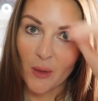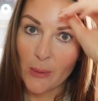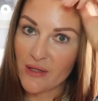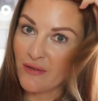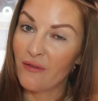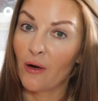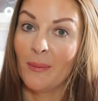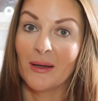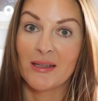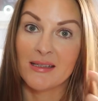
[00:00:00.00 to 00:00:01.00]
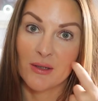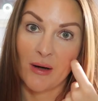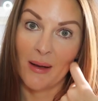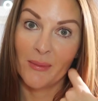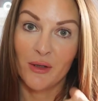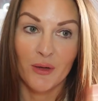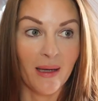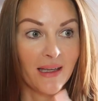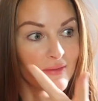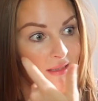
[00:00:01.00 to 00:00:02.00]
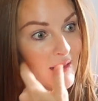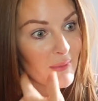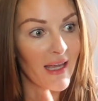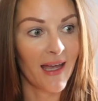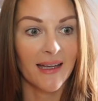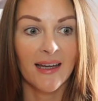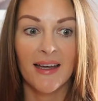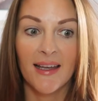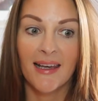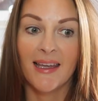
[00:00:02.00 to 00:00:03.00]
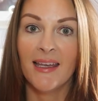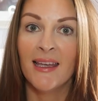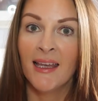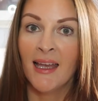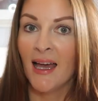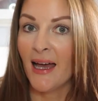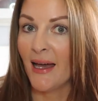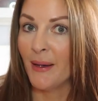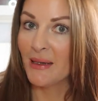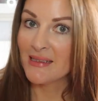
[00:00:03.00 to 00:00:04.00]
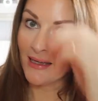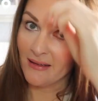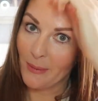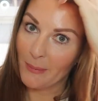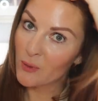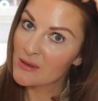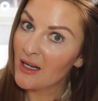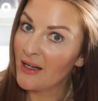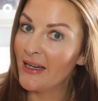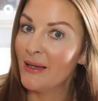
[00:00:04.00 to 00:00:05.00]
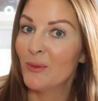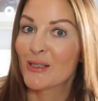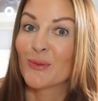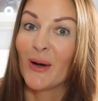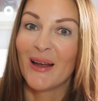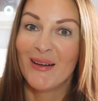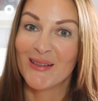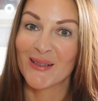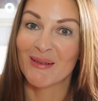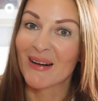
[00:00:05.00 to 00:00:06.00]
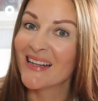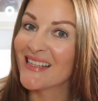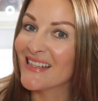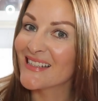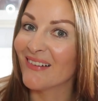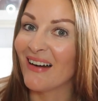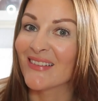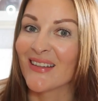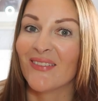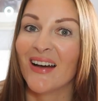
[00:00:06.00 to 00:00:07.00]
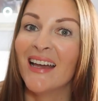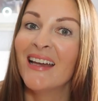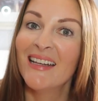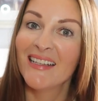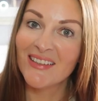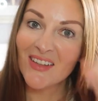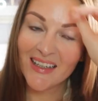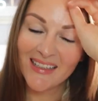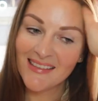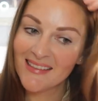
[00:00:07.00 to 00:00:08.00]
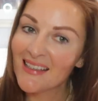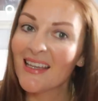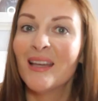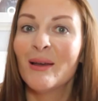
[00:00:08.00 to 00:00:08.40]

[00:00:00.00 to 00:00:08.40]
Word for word: which if you follow me on Instagram, you may have seen my hair curly. It takes a bit more time, which is why I only do it when I tend to go out somewhere nice.